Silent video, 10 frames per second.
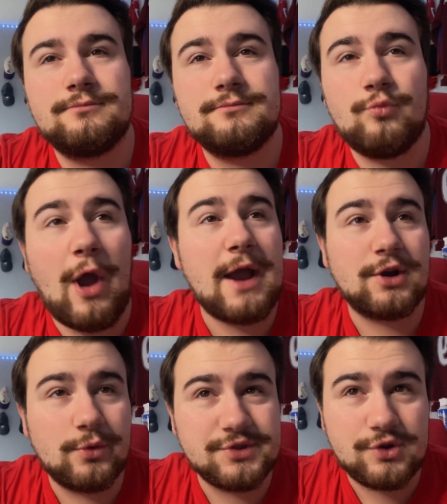
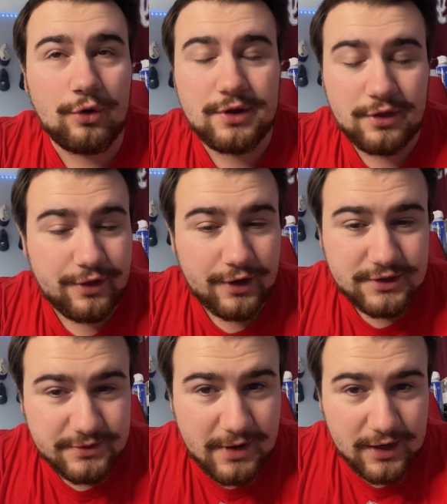Wagner would score in the
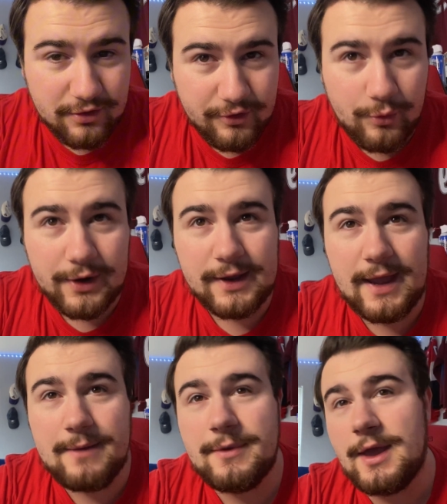third to make it a 3-1
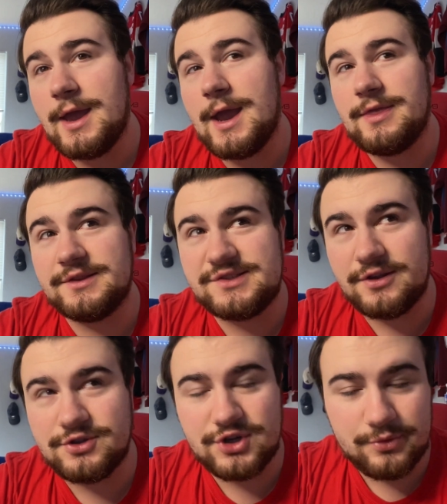game, and then
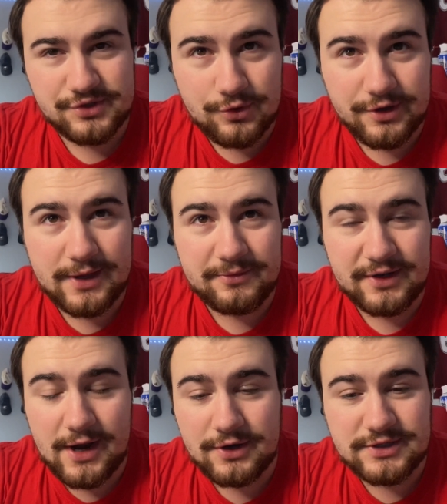Sillinger would score the
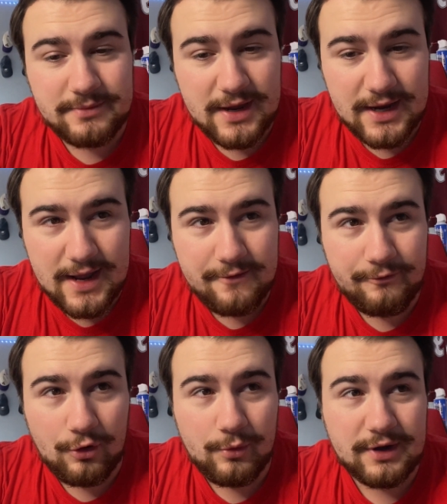empty netter to make it a
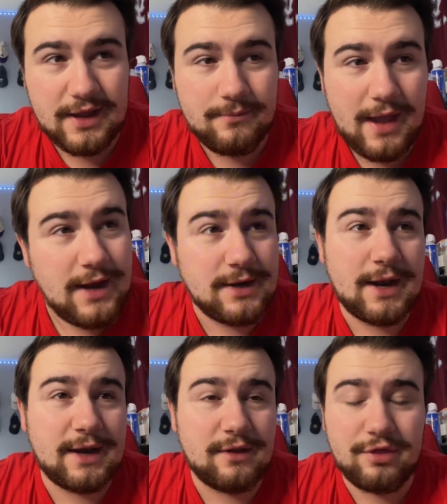4-1 game.
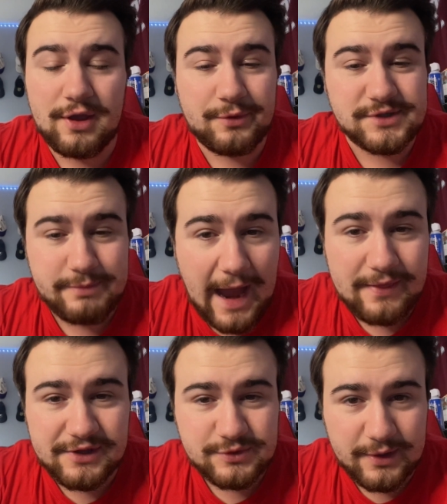Annunen I didn't think was
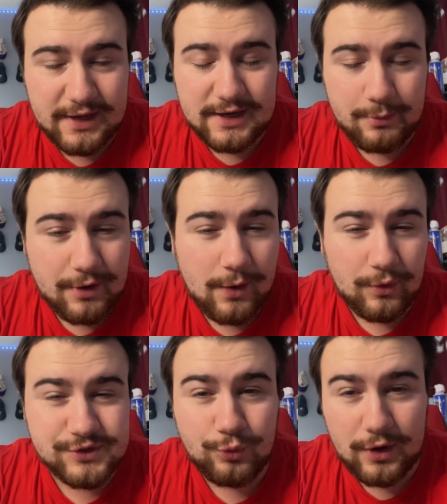bad in this one. Again, he
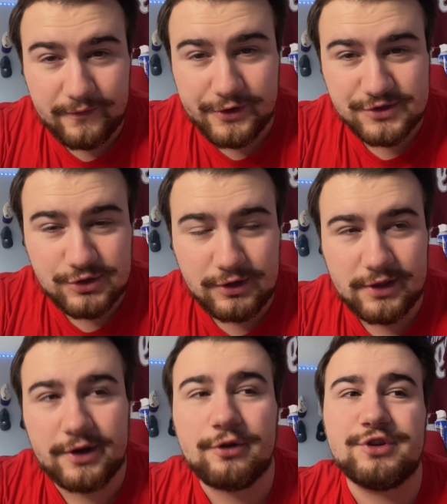probably wants one of those 2
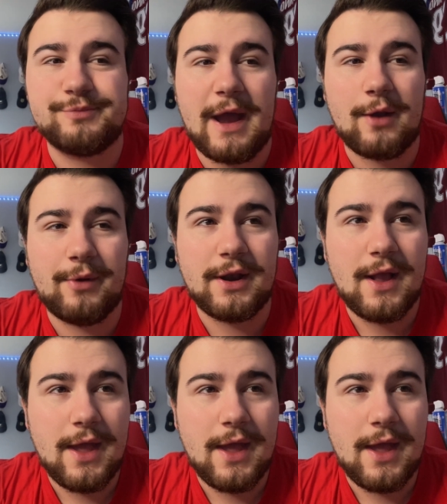Nylander goals back, but